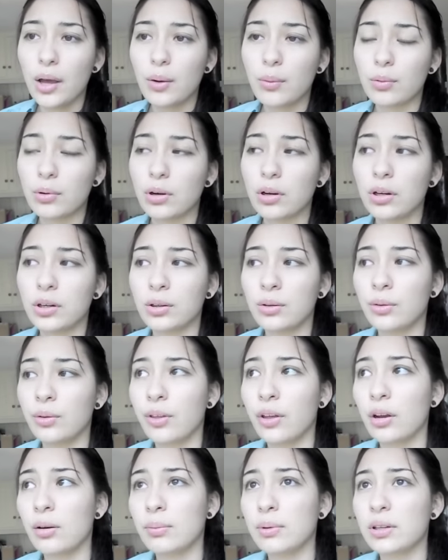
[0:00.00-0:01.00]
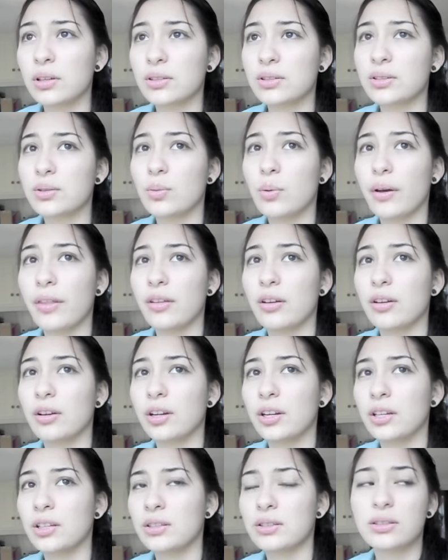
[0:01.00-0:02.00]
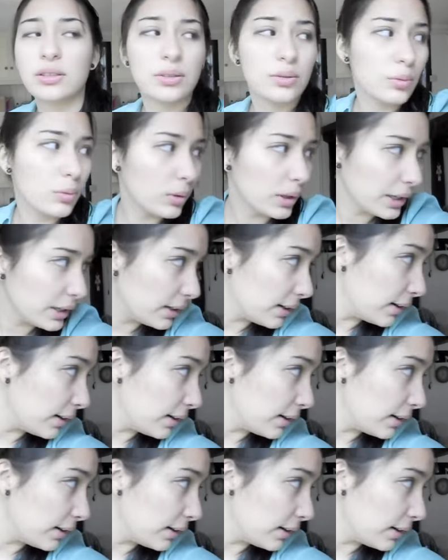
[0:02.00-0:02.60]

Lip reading: We're gonna go there because the weather is quite